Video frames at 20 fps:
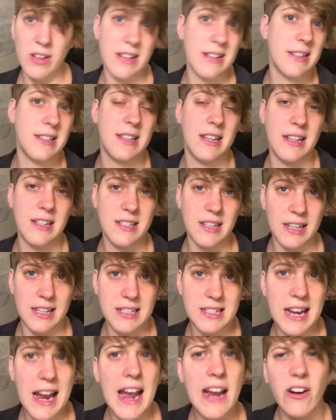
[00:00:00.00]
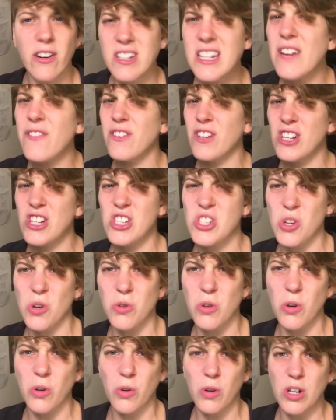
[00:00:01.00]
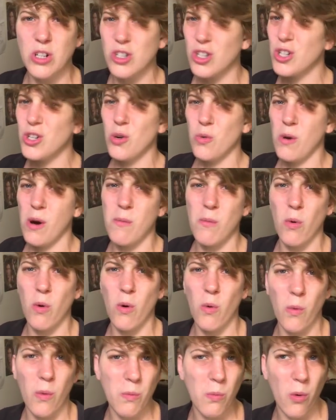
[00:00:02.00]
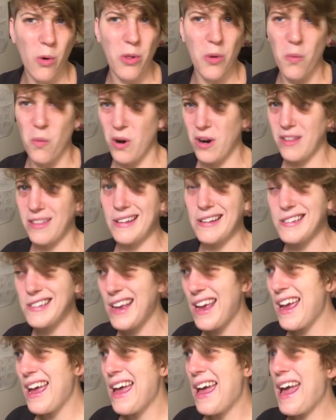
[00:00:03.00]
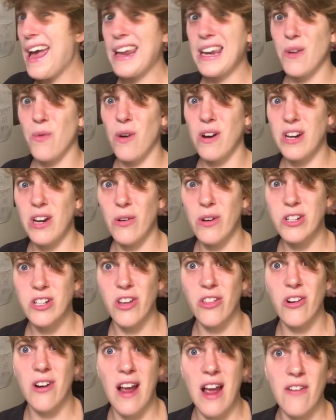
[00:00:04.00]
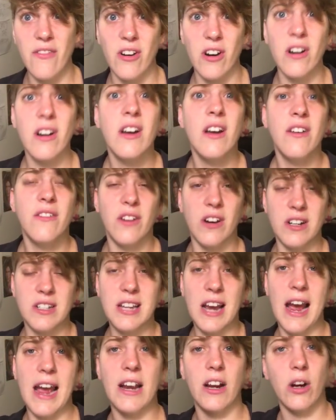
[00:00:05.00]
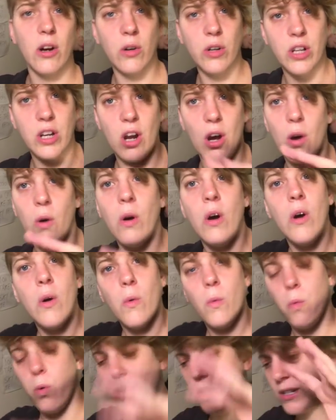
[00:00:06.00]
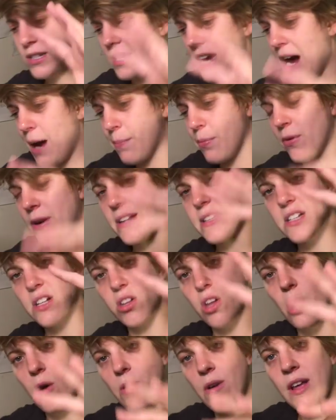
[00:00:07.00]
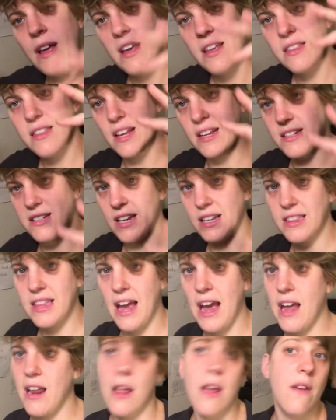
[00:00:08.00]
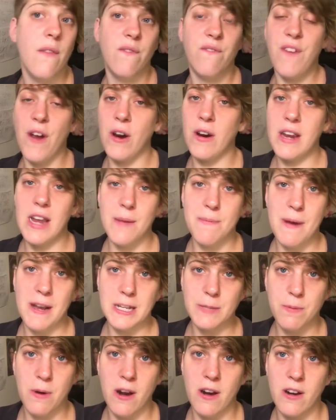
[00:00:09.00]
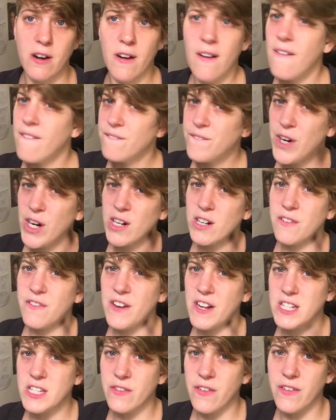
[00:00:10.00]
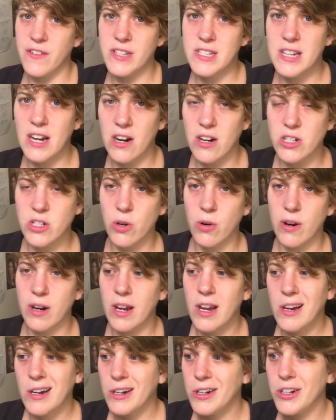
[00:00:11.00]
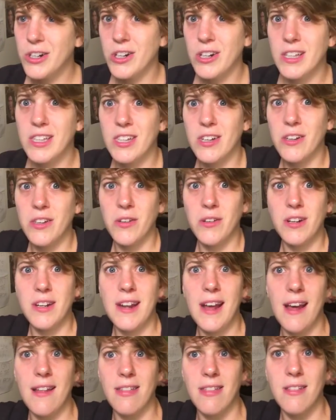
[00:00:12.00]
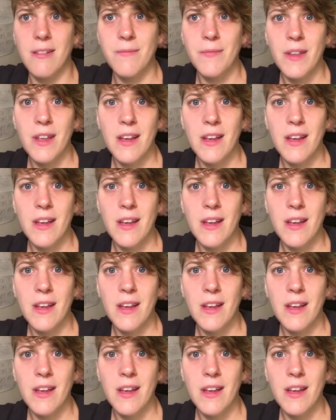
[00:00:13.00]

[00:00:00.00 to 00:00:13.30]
instincts like a tiger. Definitely a solo creature. You don't want more than one of these anywhere near each other ever. Very tiger, you know, operates alone, things like that. Very apex predator, very defensive of its territory. Gonna kill you to death.